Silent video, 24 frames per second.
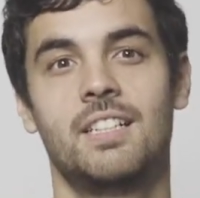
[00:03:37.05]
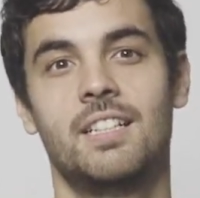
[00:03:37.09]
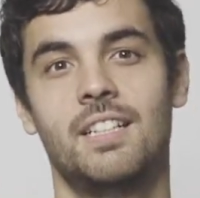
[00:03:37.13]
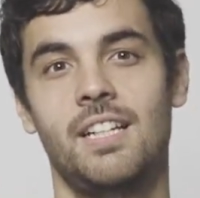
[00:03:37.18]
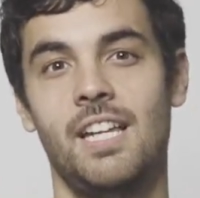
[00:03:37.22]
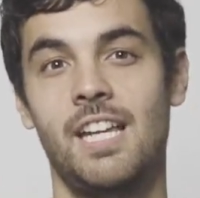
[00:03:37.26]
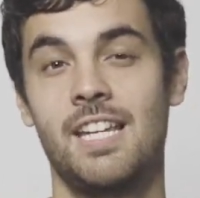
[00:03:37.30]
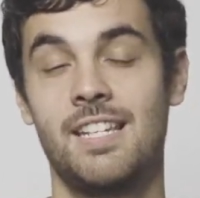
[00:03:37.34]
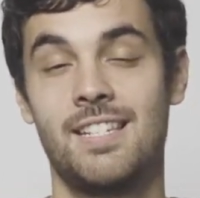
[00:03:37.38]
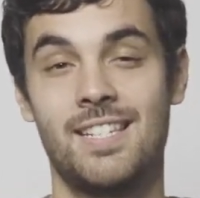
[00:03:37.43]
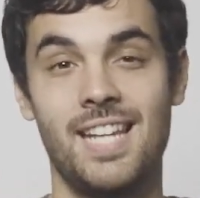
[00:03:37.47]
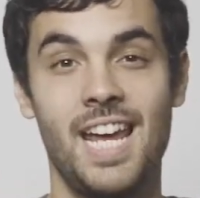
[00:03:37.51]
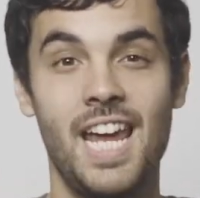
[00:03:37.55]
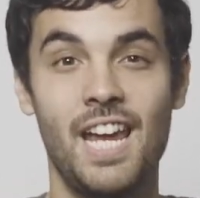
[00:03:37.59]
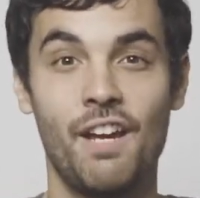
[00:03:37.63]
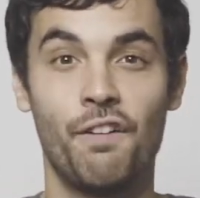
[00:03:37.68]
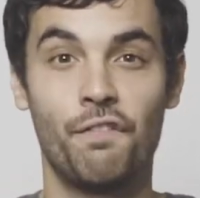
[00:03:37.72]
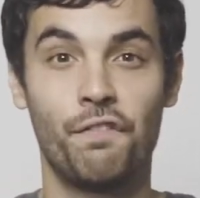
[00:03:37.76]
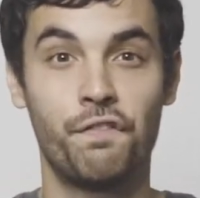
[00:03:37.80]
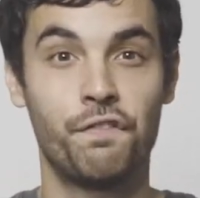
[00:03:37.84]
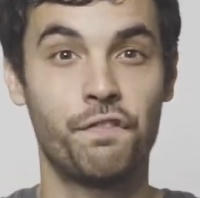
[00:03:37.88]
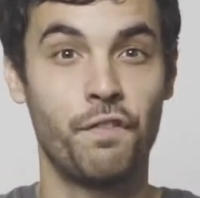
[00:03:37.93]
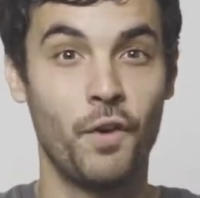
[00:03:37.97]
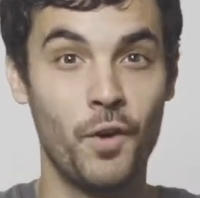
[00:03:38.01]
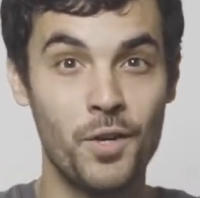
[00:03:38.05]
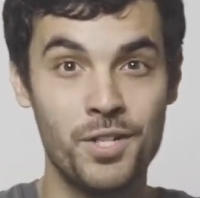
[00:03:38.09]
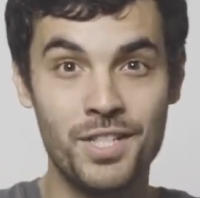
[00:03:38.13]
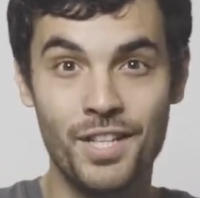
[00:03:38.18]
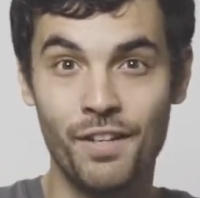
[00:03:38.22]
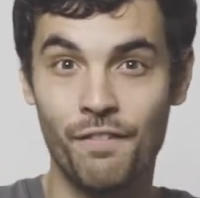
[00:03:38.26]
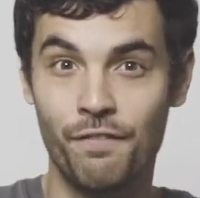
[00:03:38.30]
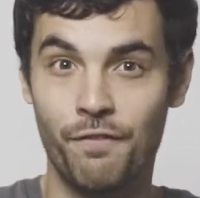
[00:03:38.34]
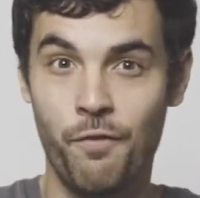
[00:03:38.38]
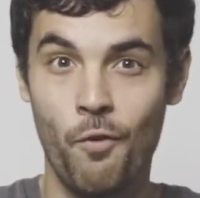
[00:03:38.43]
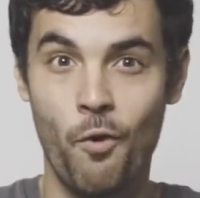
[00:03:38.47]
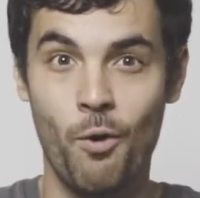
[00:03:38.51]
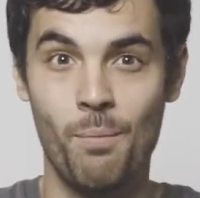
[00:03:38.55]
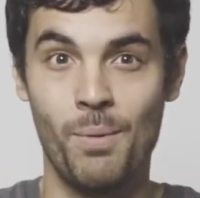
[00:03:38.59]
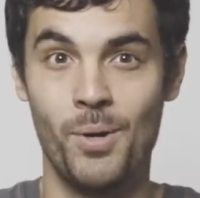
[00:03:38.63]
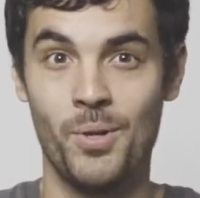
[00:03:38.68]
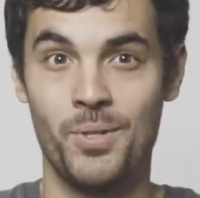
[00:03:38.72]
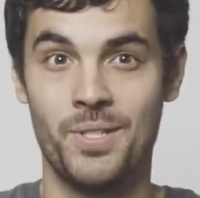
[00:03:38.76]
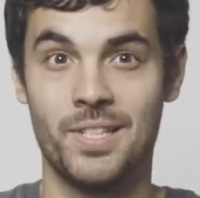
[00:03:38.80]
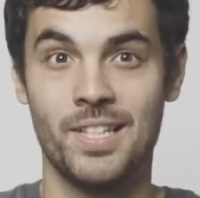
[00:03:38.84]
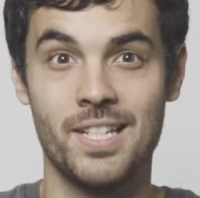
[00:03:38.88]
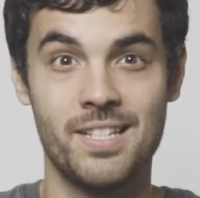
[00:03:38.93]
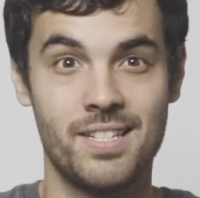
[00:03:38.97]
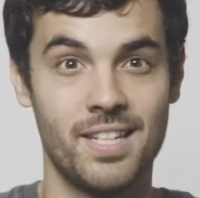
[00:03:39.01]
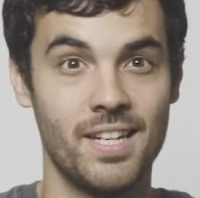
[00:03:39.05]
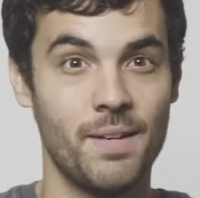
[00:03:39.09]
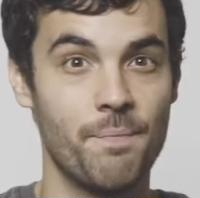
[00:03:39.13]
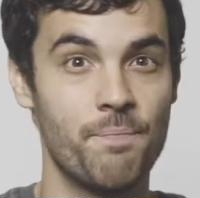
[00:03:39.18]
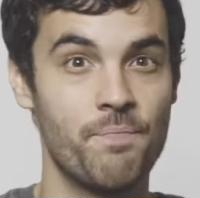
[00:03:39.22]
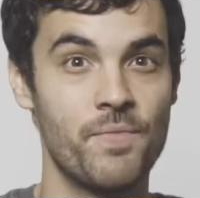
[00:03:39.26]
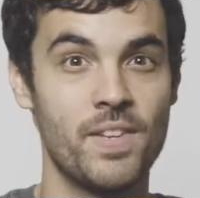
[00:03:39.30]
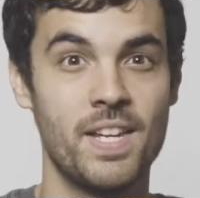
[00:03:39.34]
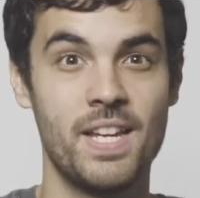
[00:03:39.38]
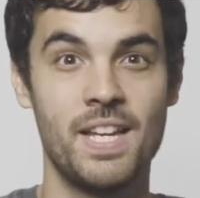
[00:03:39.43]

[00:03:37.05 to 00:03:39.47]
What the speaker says: He's saying, first and foremost, listen,